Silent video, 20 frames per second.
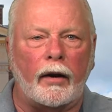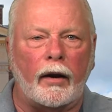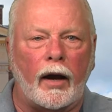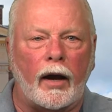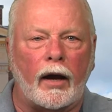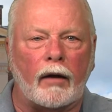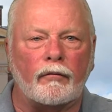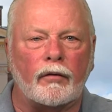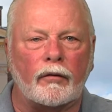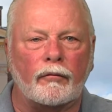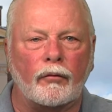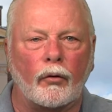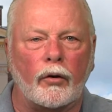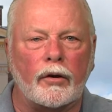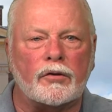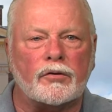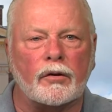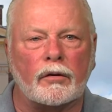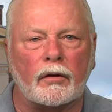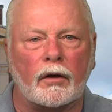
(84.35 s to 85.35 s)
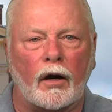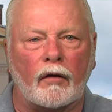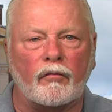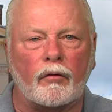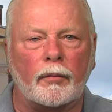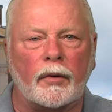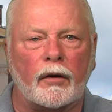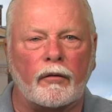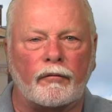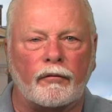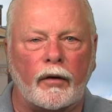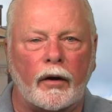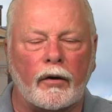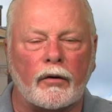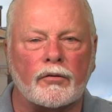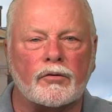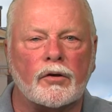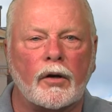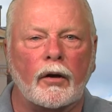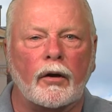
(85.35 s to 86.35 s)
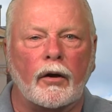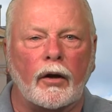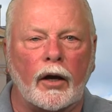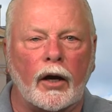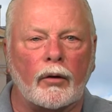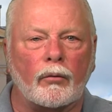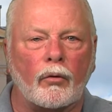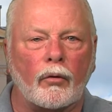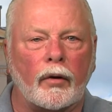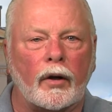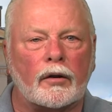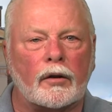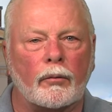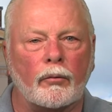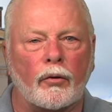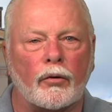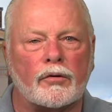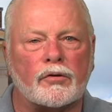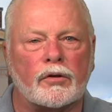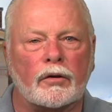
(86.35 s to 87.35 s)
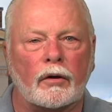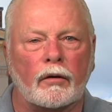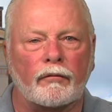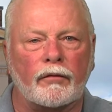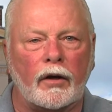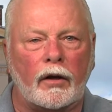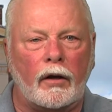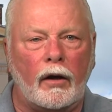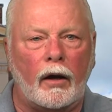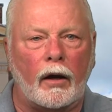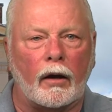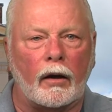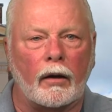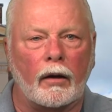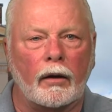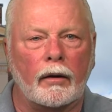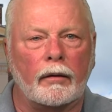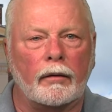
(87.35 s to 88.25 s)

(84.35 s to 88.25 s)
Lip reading: have a voice in government affairs and were at the mercy of the king.